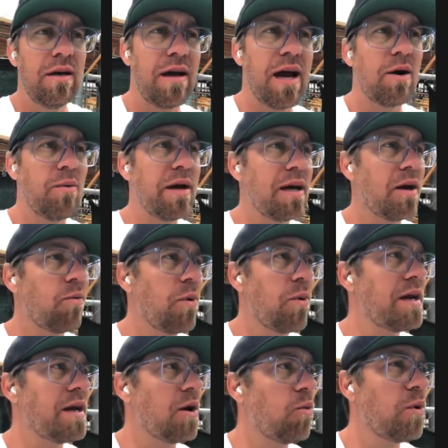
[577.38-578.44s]
Yeah,
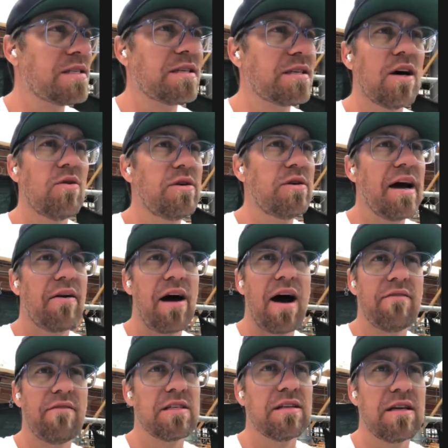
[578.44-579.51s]
we slowed down.
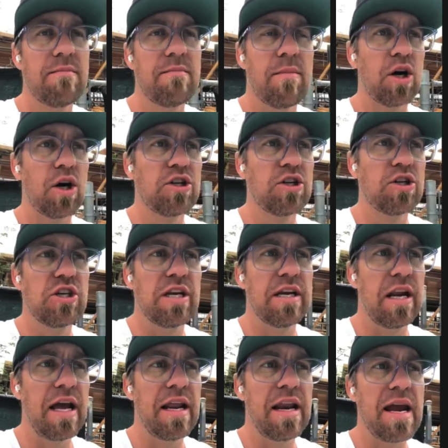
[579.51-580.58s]
Obviously, March and
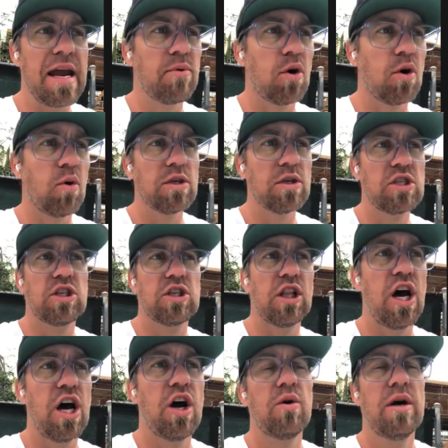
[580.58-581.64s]
April was
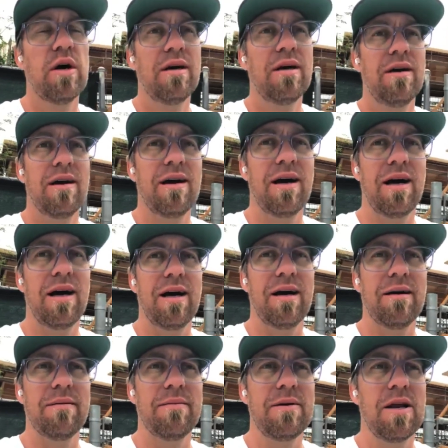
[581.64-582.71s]
slow.
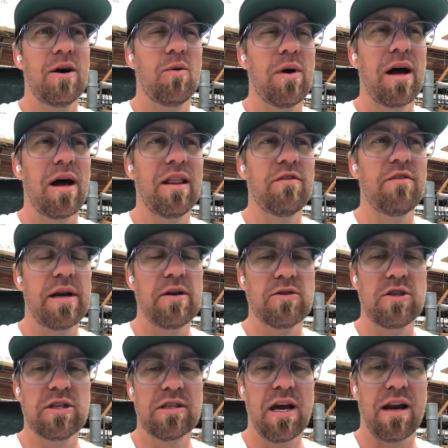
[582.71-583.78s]
While everybody was
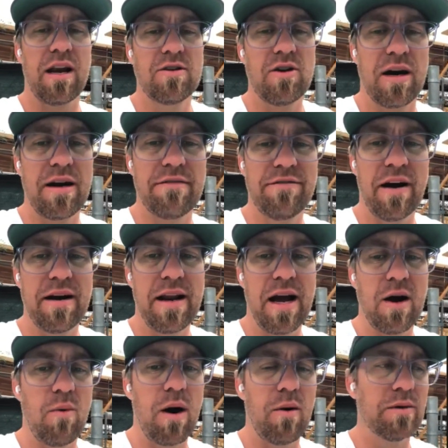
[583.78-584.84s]
just kind of trying to find out
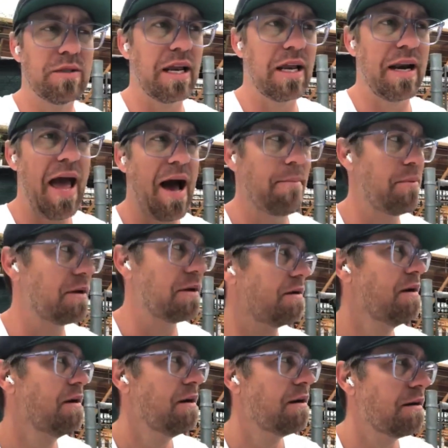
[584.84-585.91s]
what was going to happen.
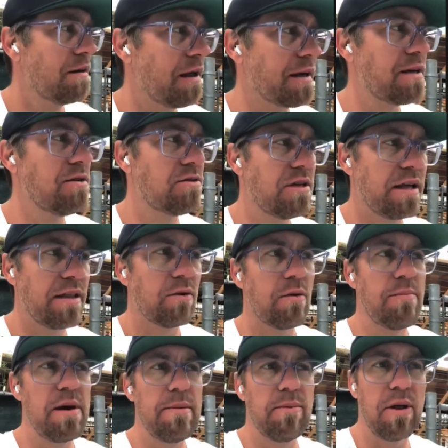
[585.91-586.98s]
Like you said, there were
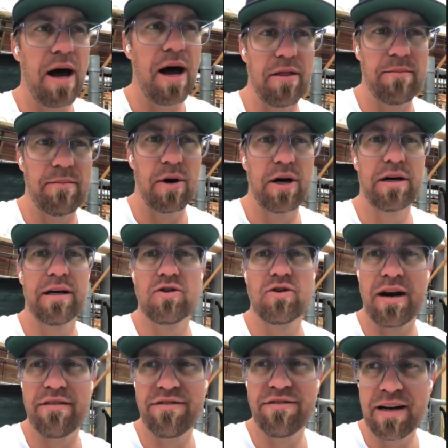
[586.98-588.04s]
people out in the market trying
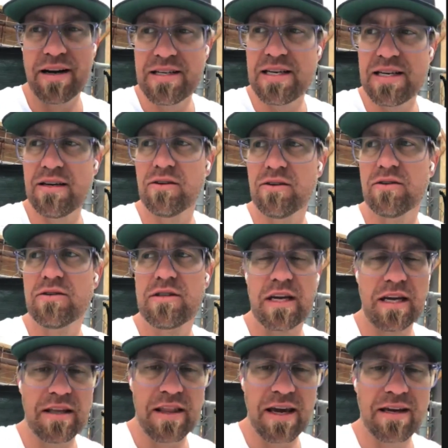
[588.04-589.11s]
to find deals,
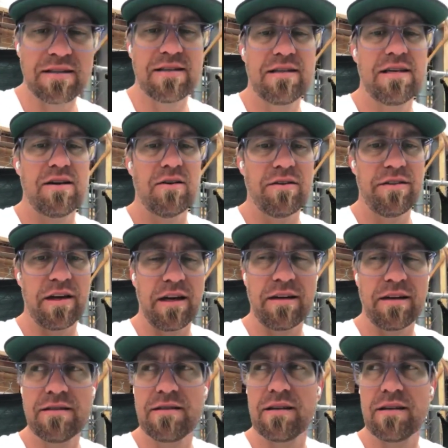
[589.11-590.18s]
thinking they could steal
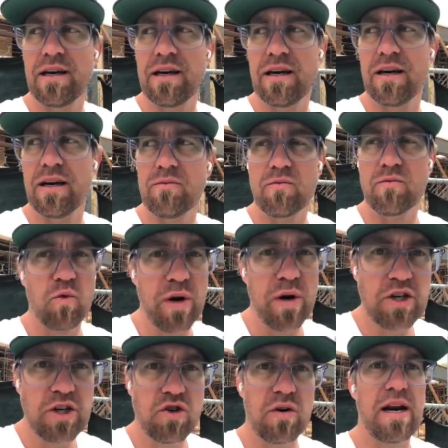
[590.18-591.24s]
things,
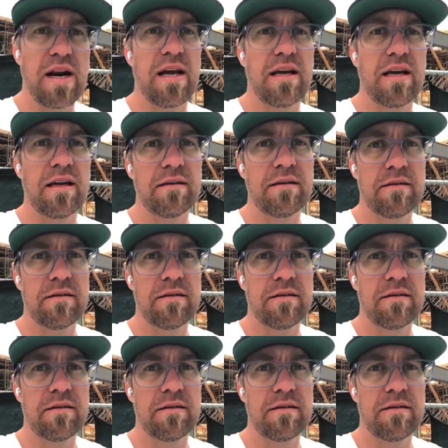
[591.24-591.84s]
retrading.